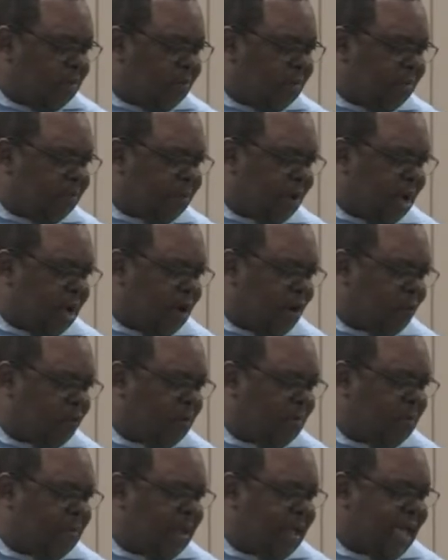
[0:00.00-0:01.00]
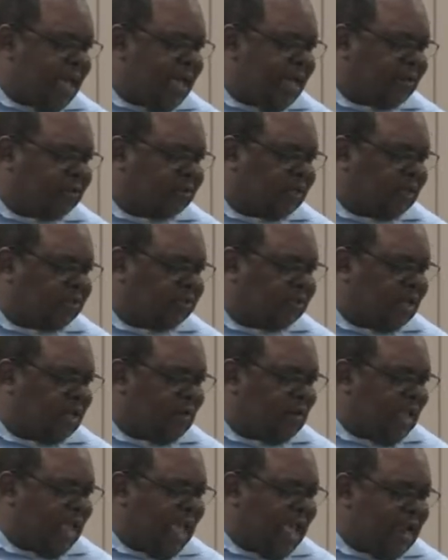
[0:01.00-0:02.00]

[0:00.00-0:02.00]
But Paul reminds us in